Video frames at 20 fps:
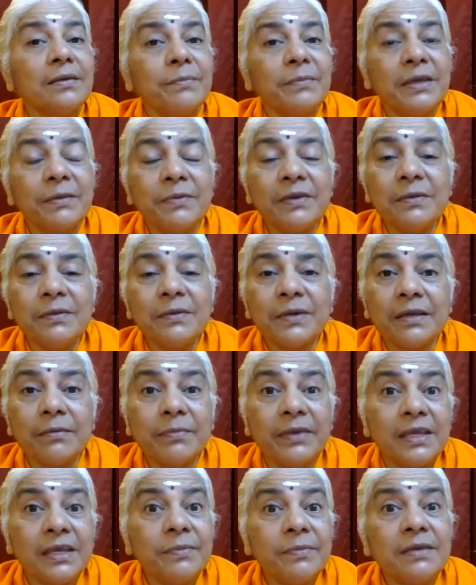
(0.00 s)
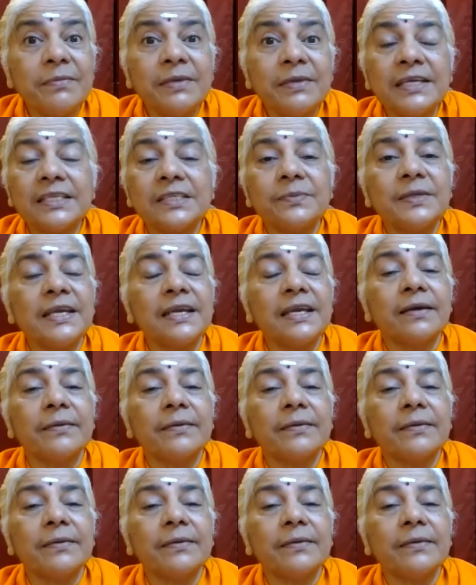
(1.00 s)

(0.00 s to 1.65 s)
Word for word: Maybe my baby makes me